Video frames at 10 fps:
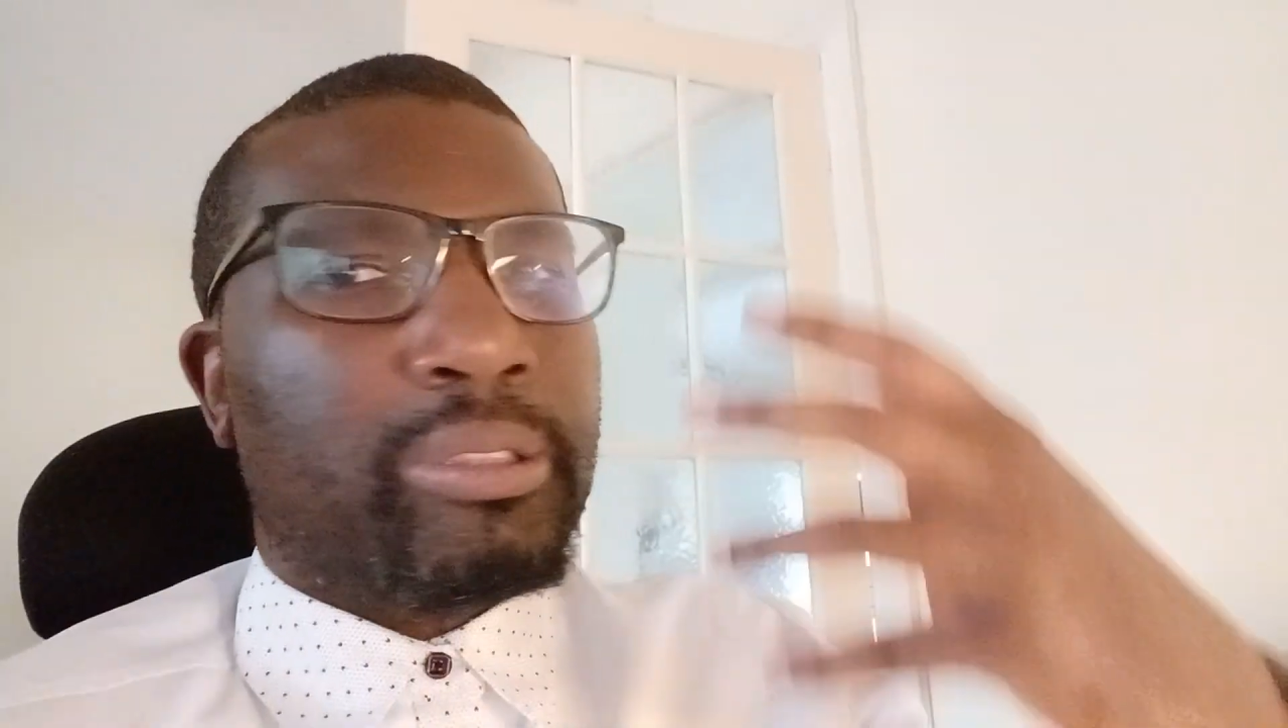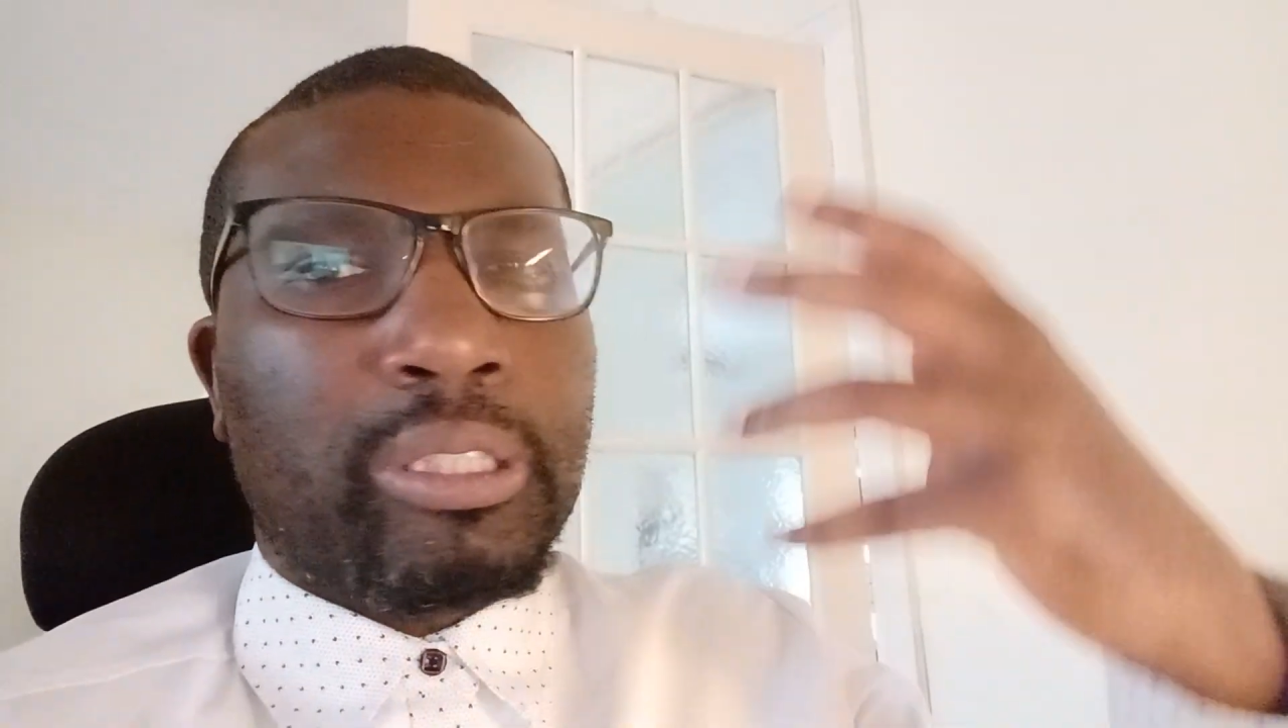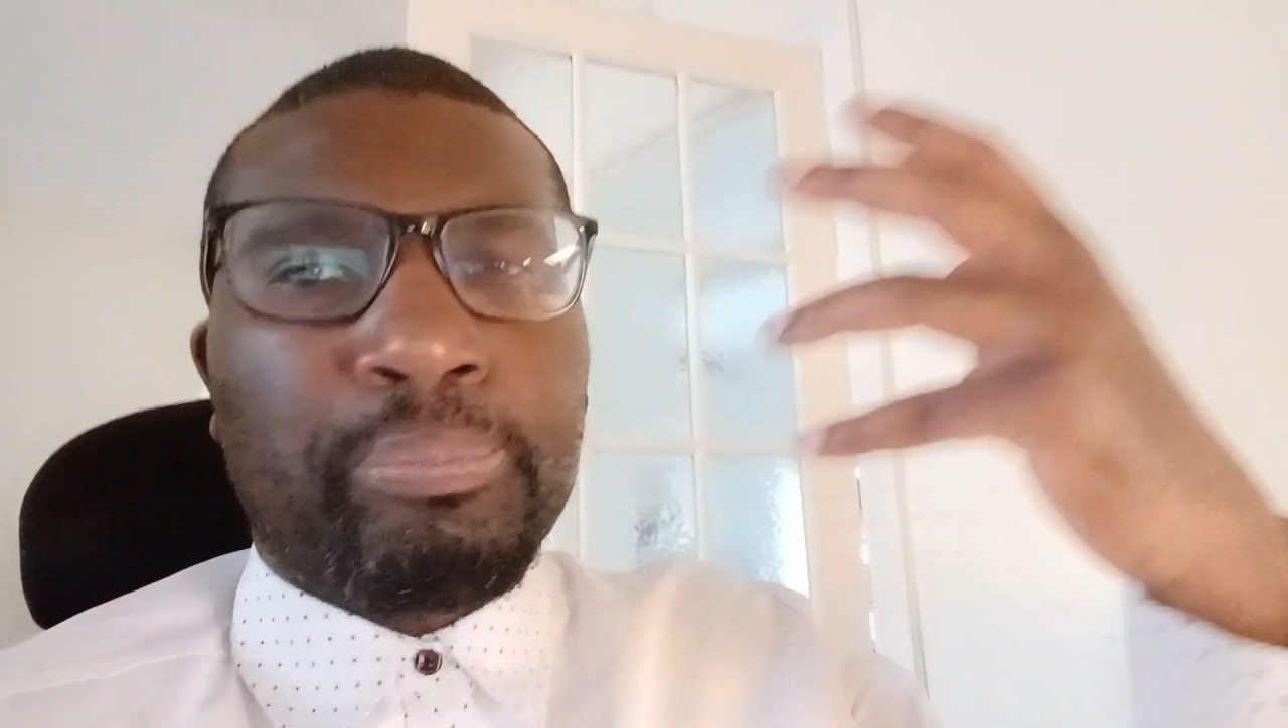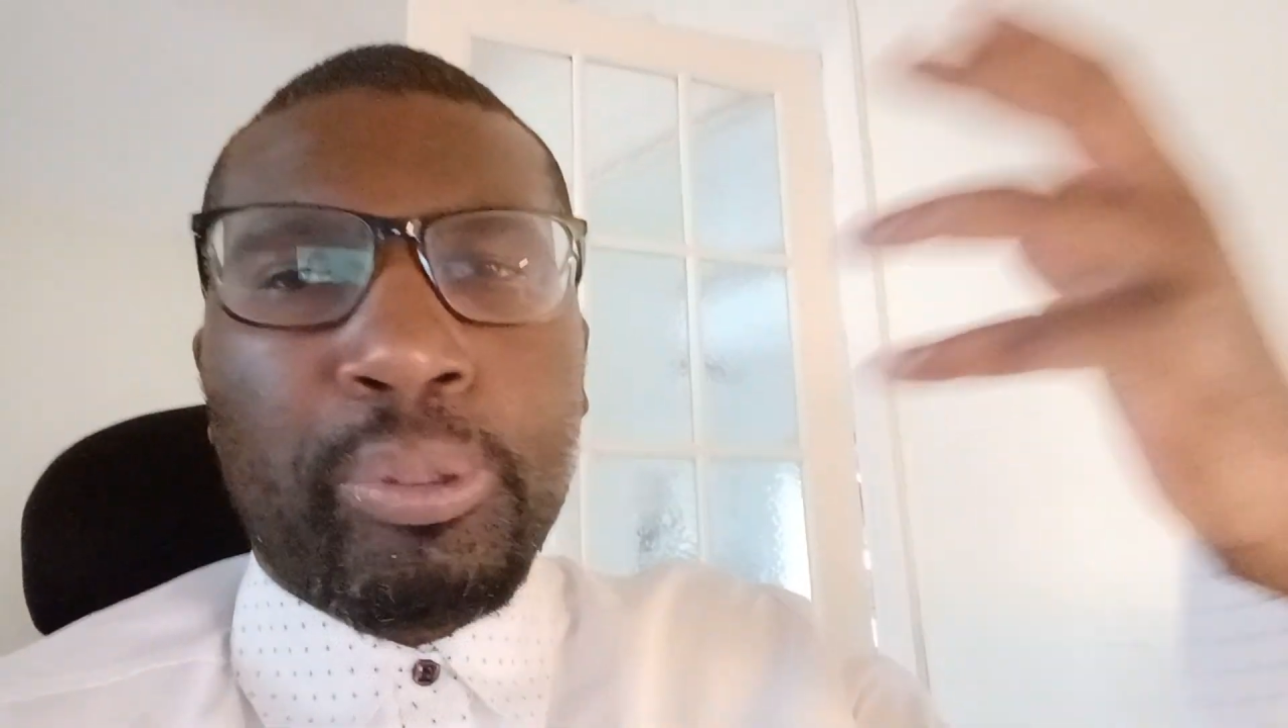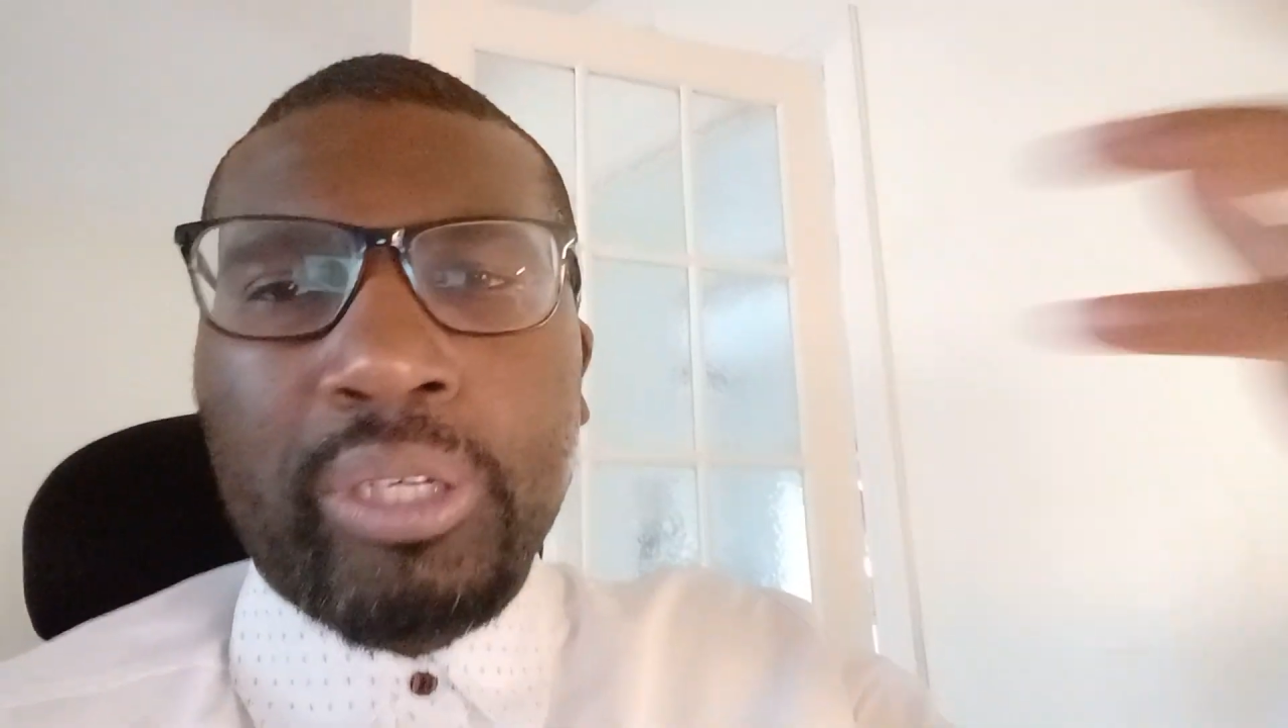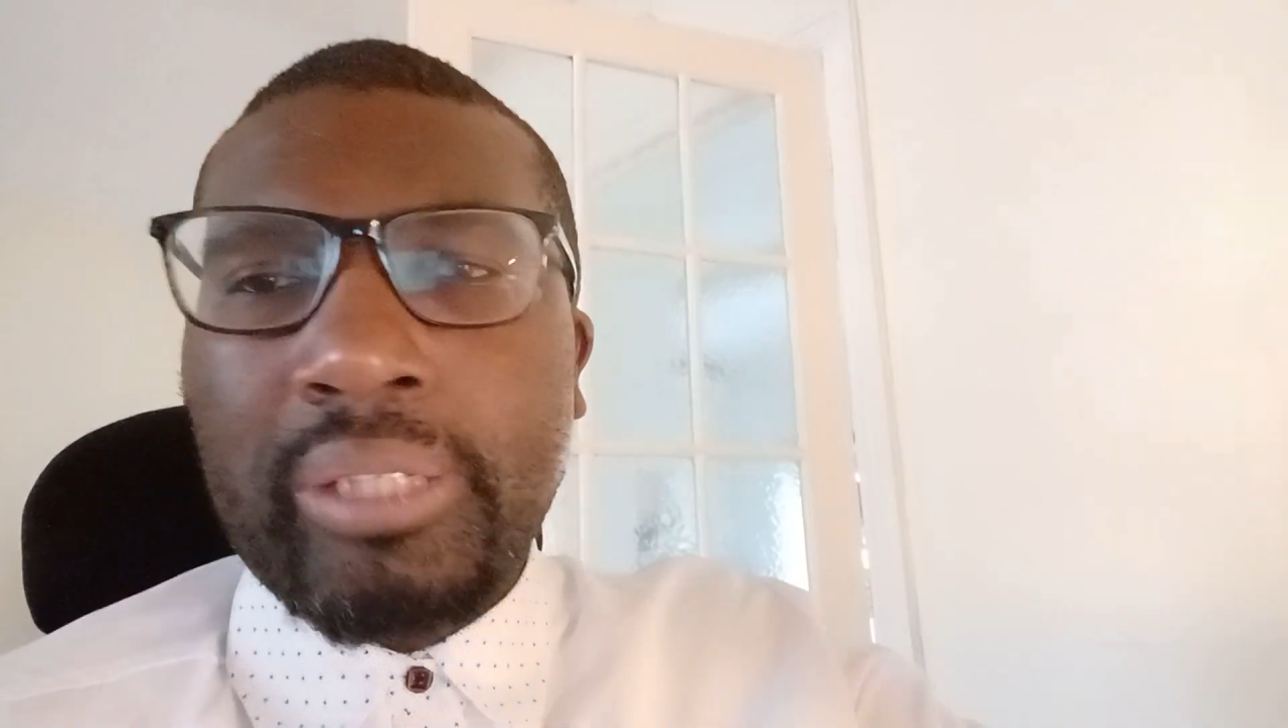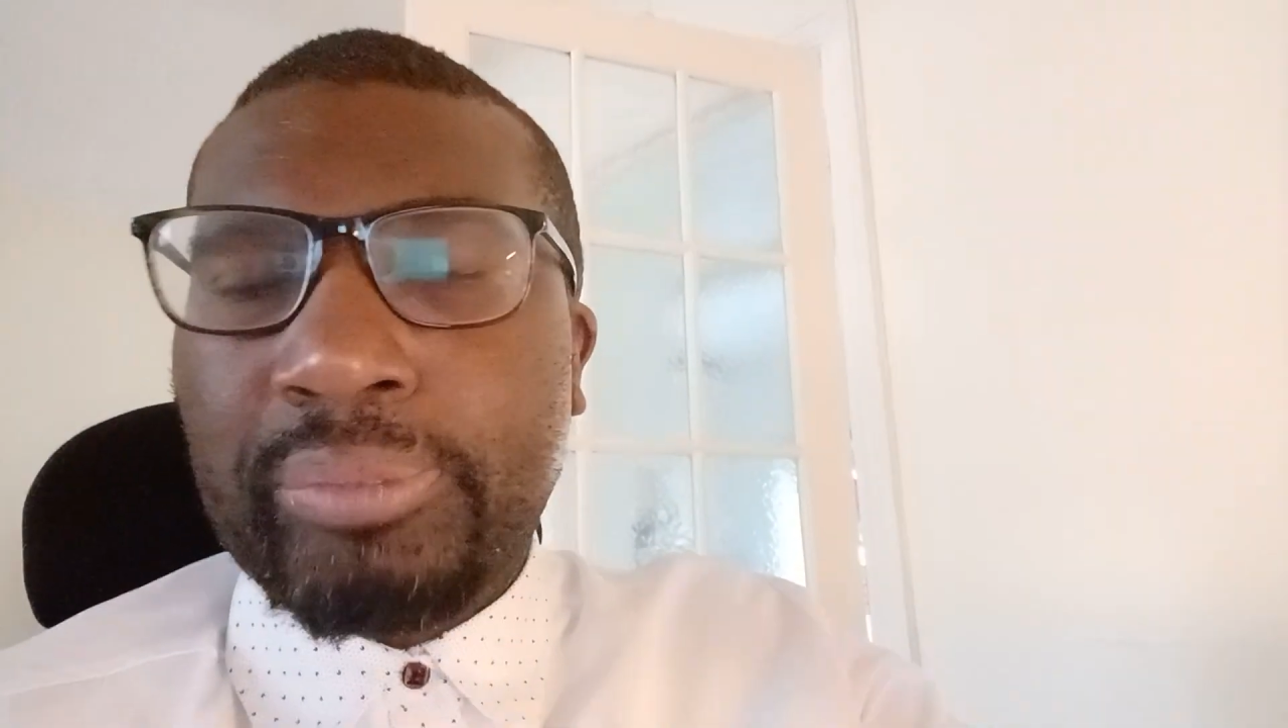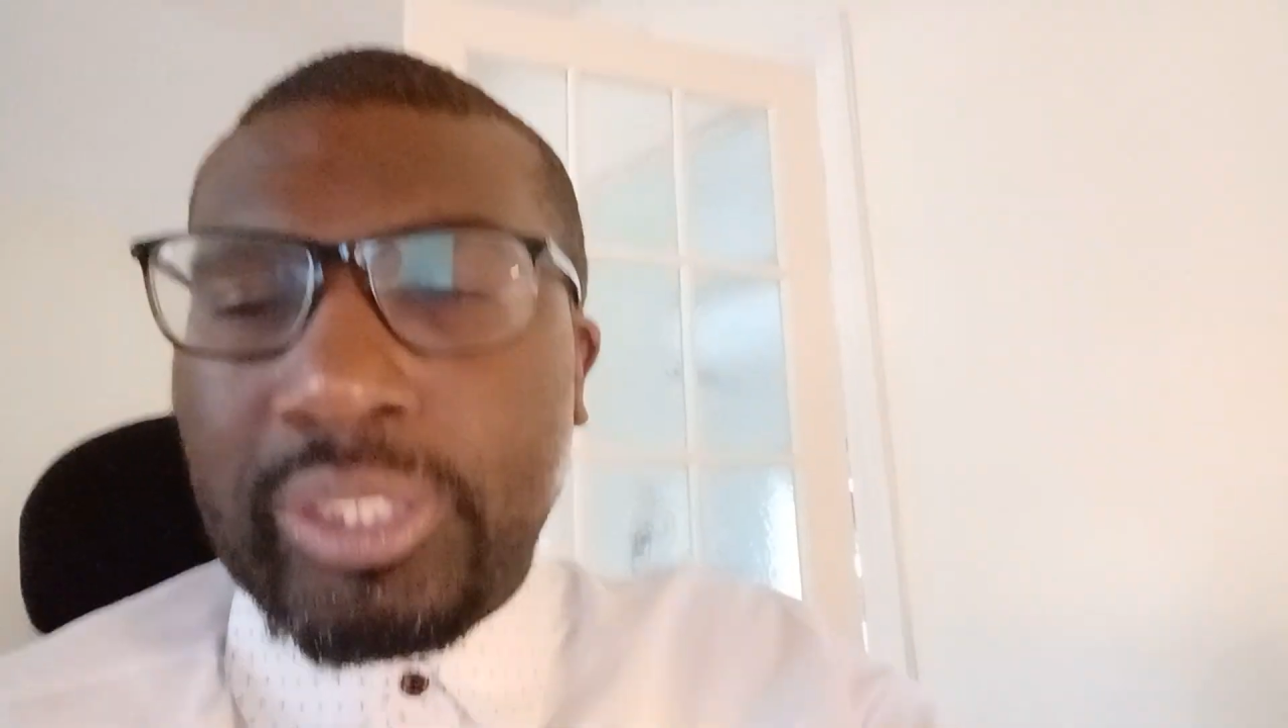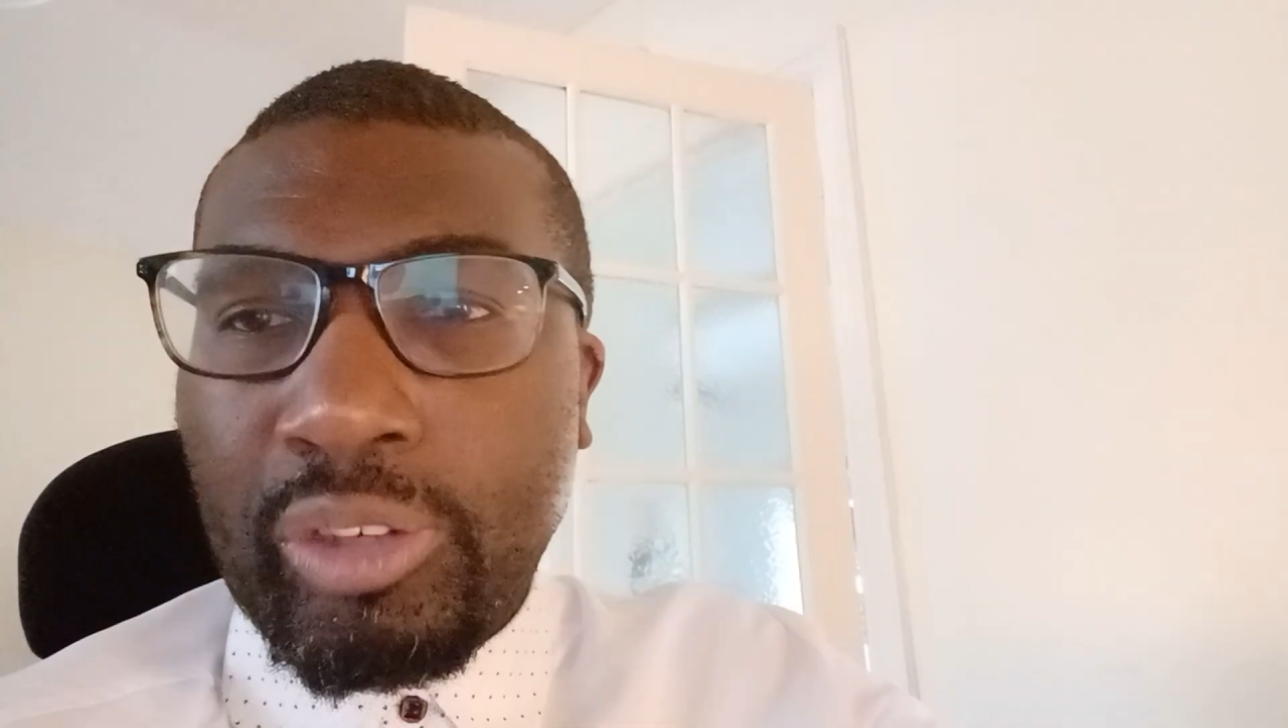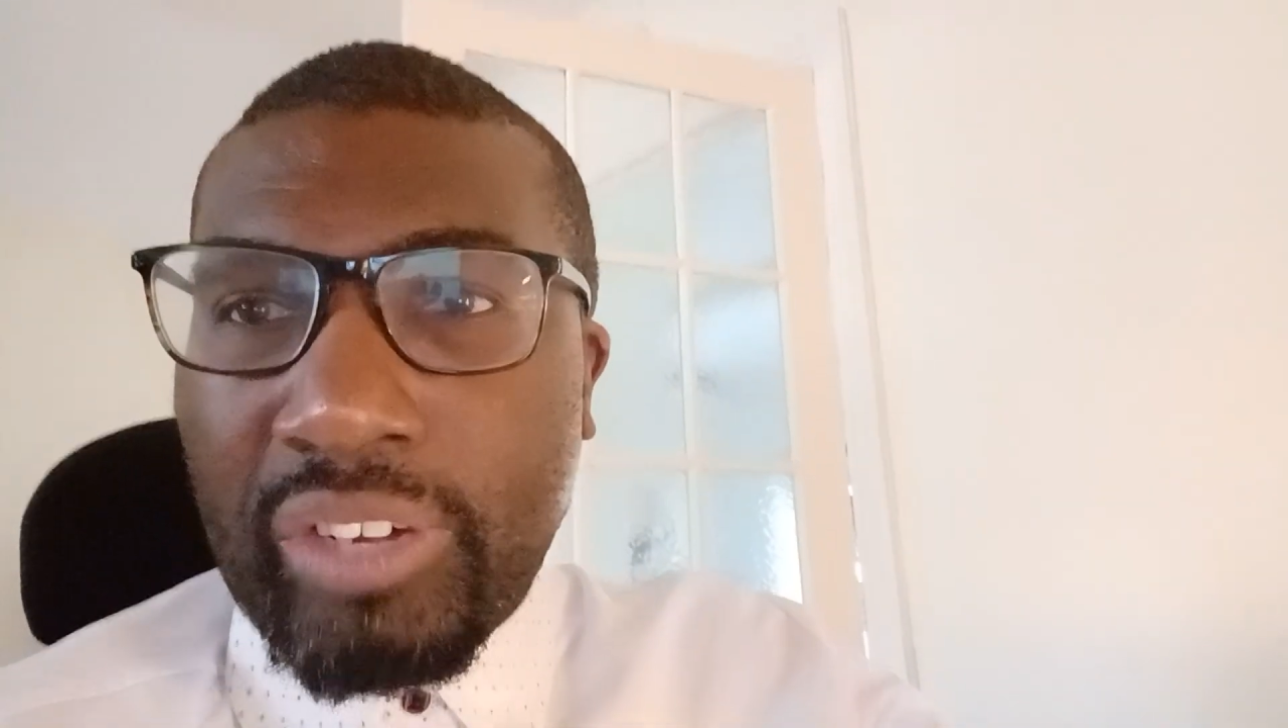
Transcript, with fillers: to put himself